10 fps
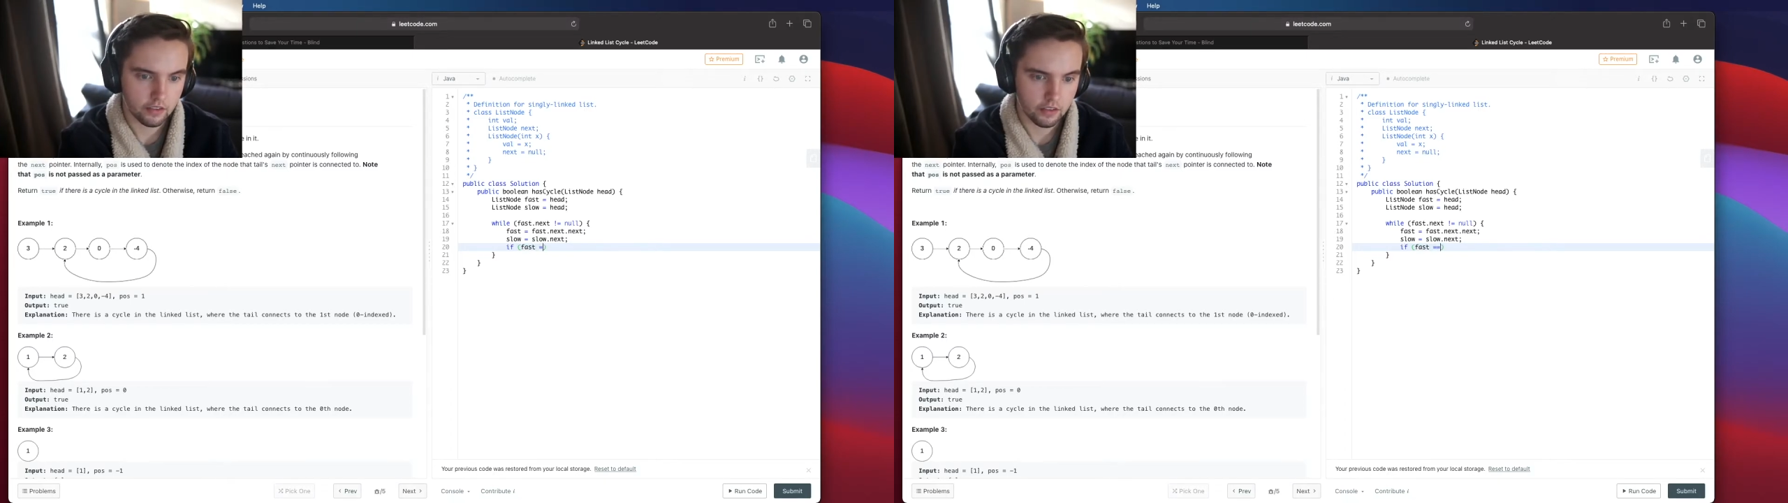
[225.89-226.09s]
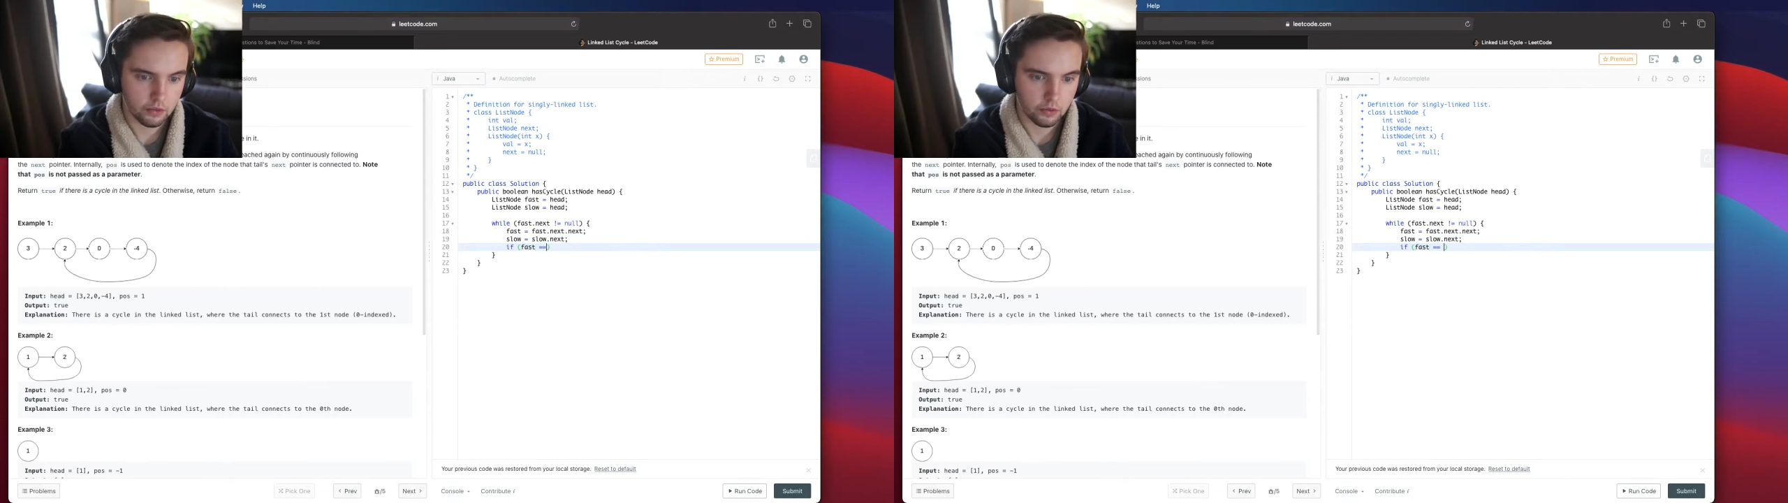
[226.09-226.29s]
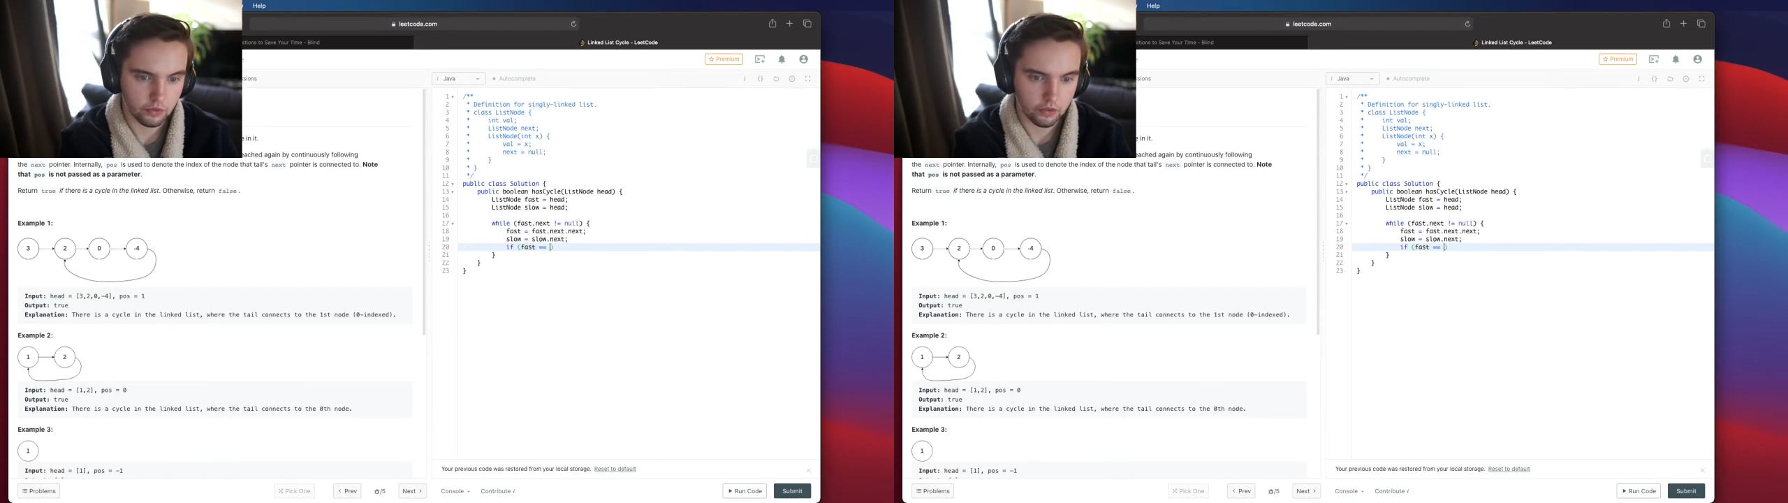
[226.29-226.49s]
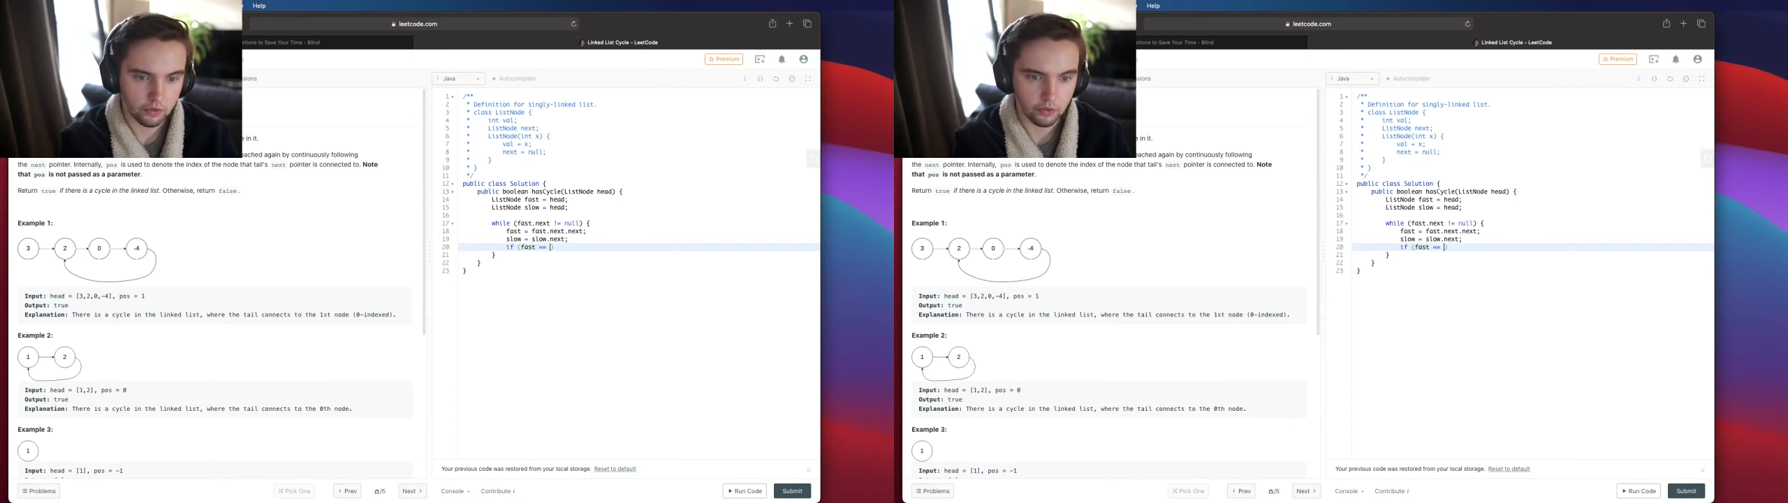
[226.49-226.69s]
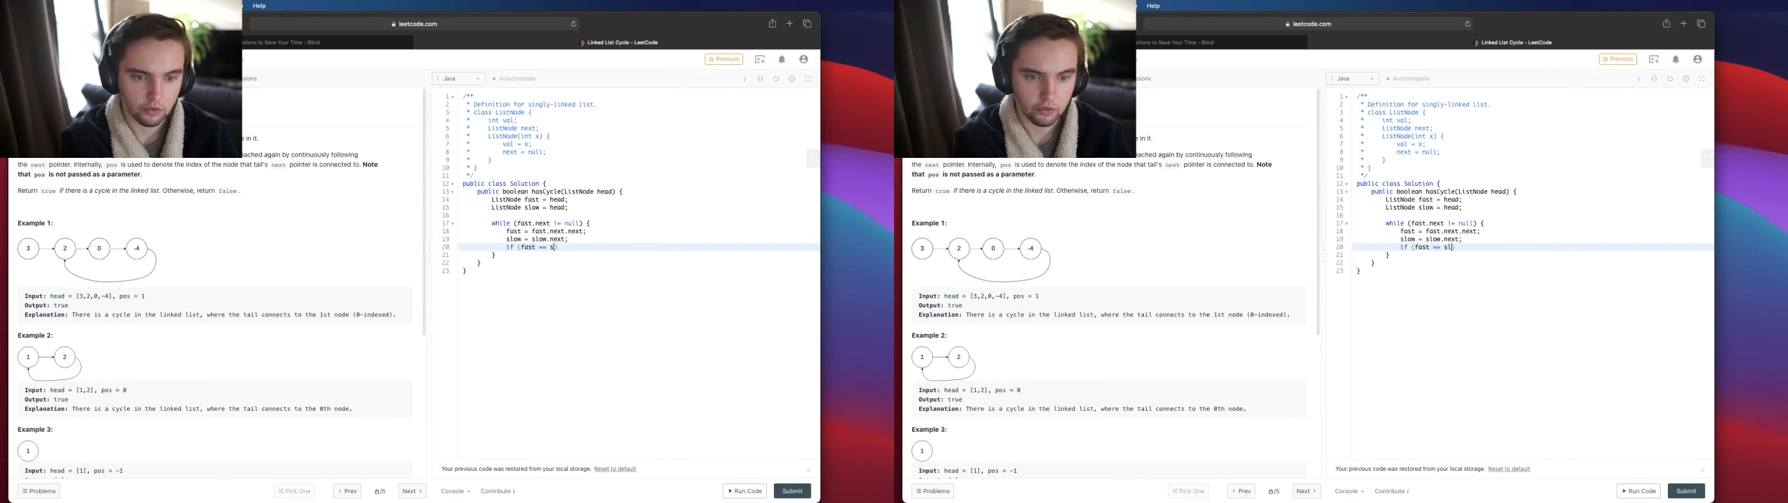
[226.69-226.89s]

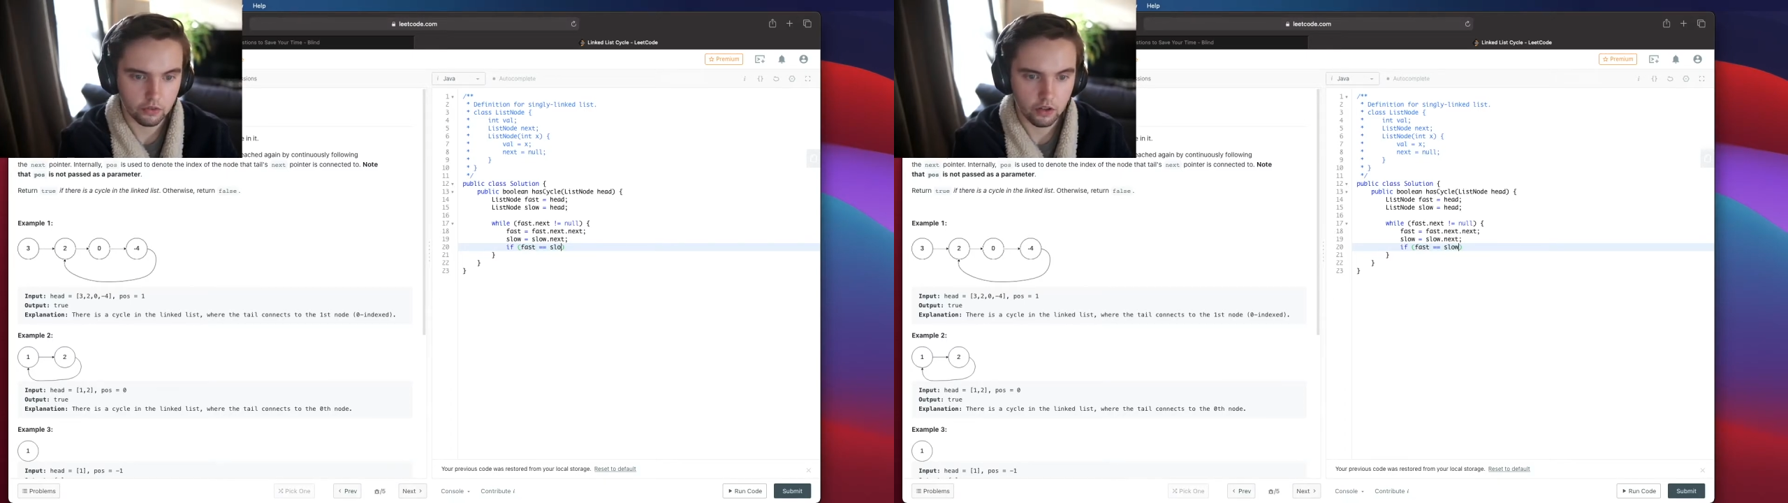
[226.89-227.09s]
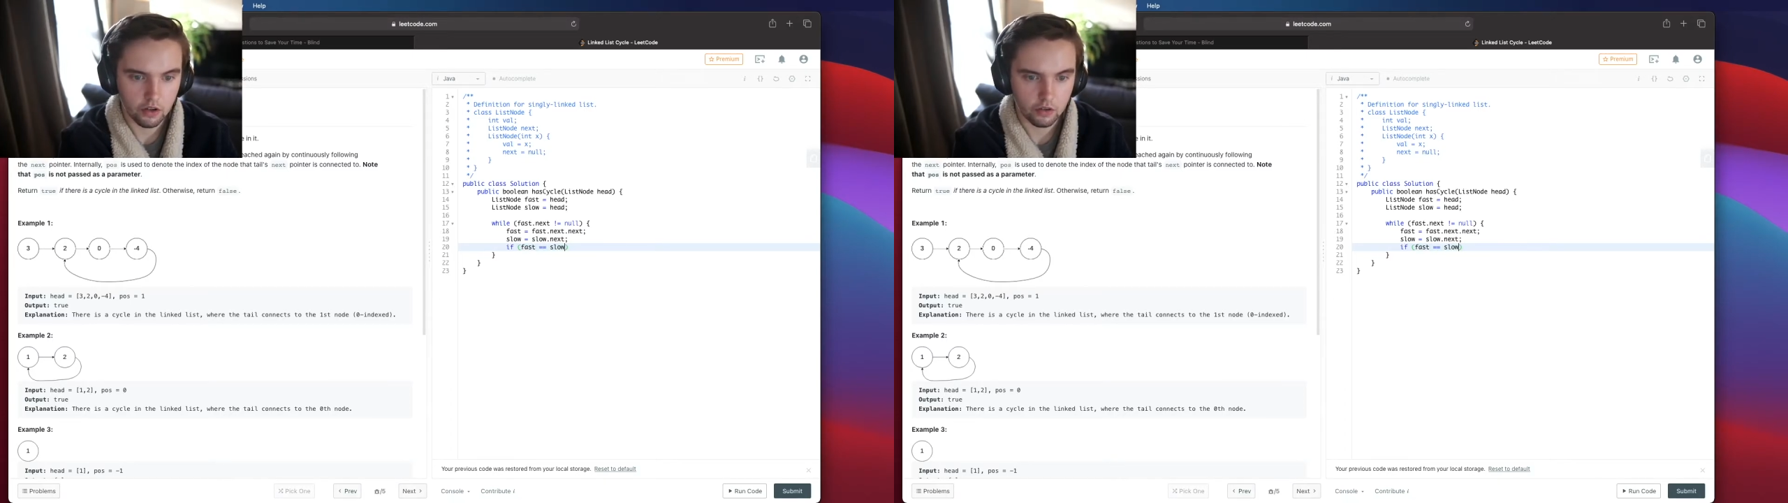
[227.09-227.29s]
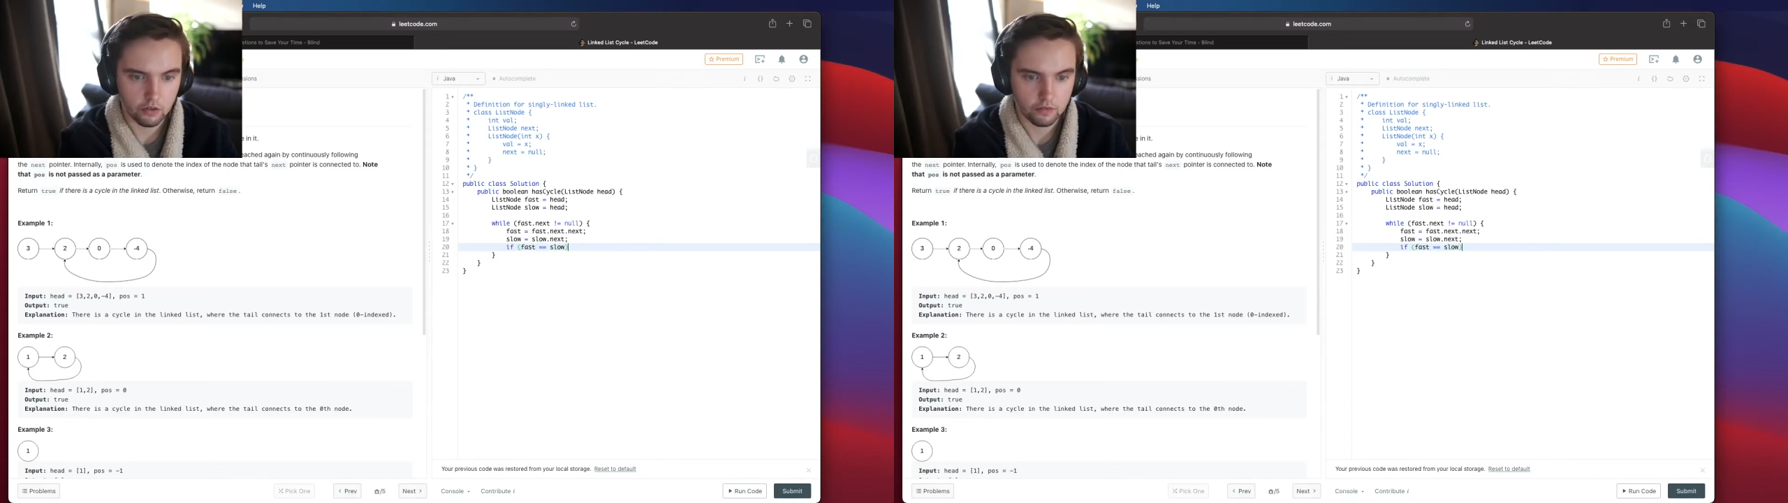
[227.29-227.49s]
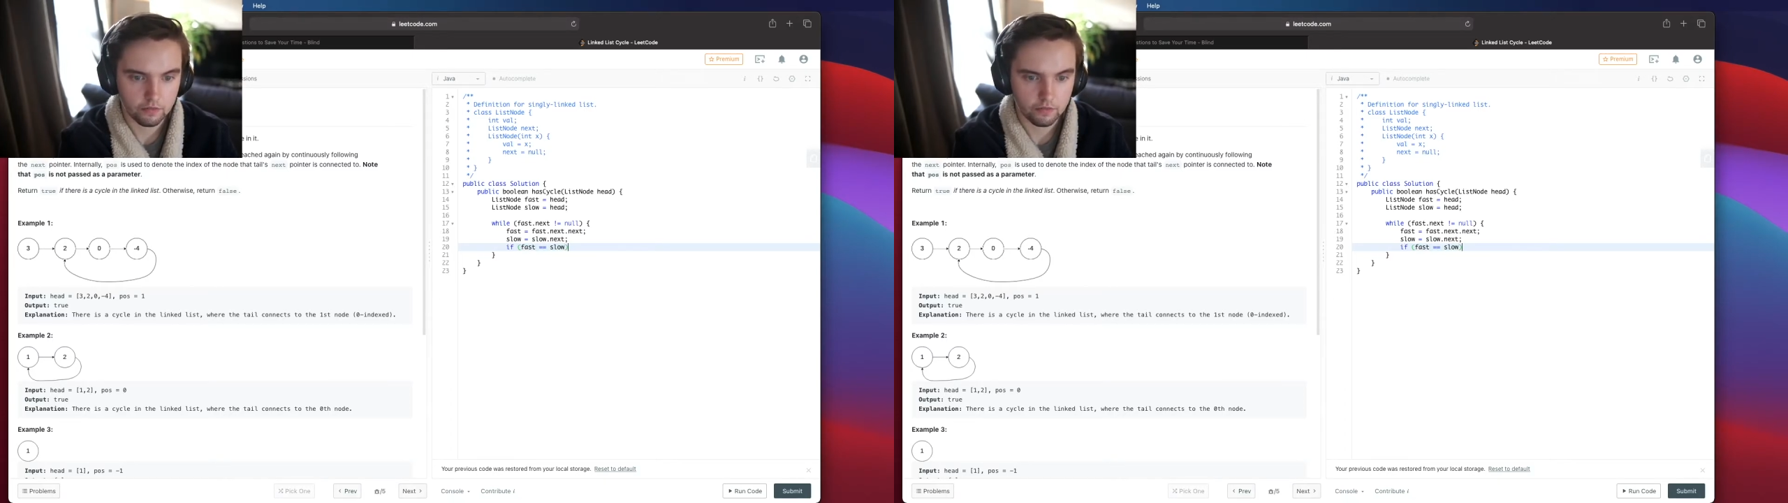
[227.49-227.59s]
equals slow,